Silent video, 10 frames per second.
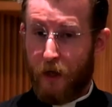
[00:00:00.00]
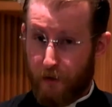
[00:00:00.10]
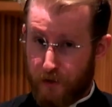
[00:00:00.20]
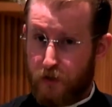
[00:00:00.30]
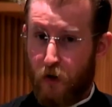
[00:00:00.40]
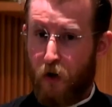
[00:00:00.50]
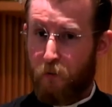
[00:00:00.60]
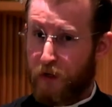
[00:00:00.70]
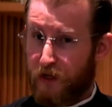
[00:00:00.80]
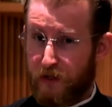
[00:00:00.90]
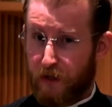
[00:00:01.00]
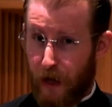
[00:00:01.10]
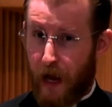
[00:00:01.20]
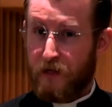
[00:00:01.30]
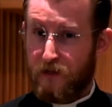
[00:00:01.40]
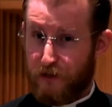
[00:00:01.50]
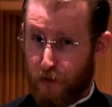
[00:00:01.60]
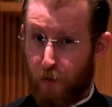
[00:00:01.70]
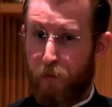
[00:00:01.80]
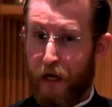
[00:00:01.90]
Now, this is hard because it asks us
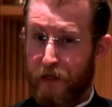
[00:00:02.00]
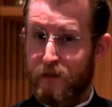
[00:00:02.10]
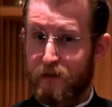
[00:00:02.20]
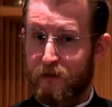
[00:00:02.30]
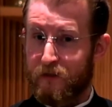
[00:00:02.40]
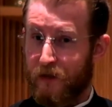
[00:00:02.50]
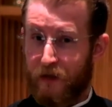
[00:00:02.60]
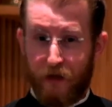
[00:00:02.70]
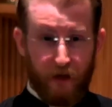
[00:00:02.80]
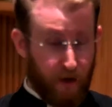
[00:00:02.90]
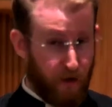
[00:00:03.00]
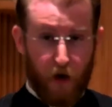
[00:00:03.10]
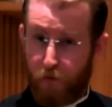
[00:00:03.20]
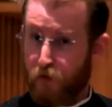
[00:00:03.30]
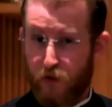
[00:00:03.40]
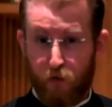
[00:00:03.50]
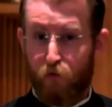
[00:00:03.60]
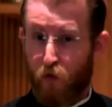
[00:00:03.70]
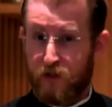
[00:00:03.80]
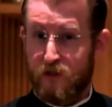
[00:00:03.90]
to abandon a lot of those other
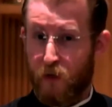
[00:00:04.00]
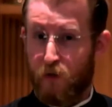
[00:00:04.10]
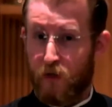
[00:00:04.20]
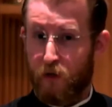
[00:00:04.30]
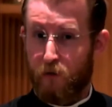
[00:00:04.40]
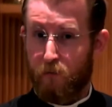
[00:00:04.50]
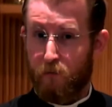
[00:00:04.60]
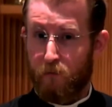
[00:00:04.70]
voices that we hear.